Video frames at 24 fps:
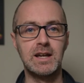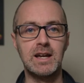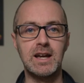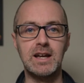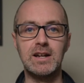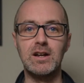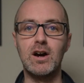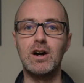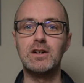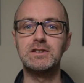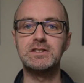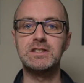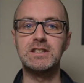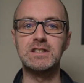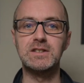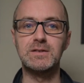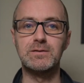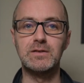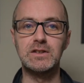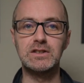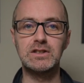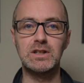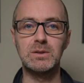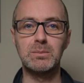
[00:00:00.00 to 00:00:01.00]
enhancing its
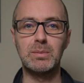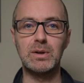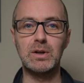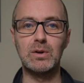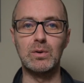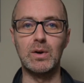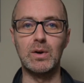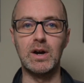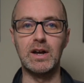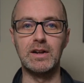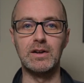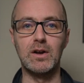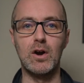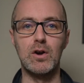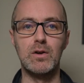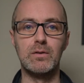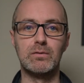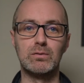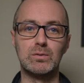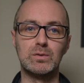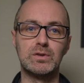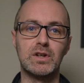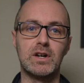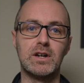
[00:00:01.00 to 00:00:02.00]
visual appeal and
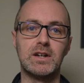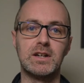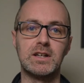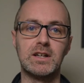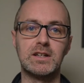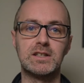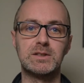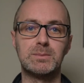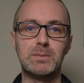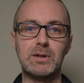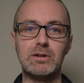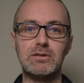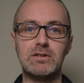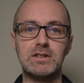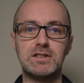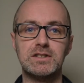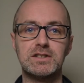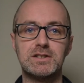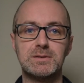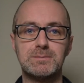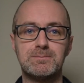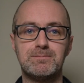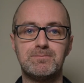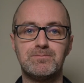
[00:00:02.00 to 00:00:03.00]
overall dining
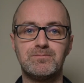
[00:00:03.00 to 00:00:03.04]
experience.